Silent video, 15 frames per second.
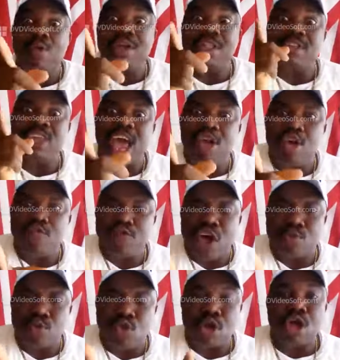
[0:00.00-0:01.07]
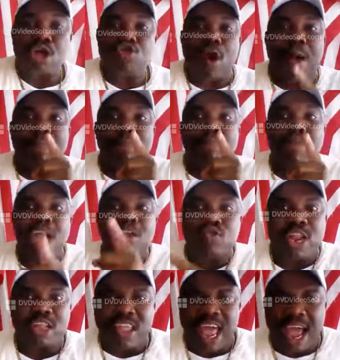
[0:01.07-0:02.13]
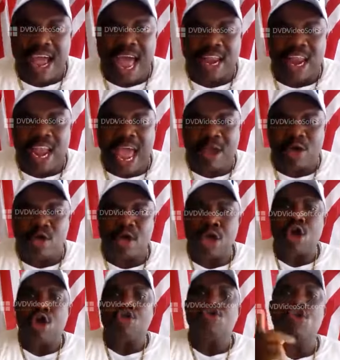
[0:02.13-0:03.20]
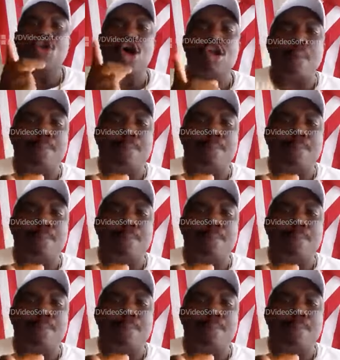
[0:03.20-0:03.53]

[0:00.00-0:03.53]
will tell you, Facebook, you have messed with a tiger and a lion. You're going to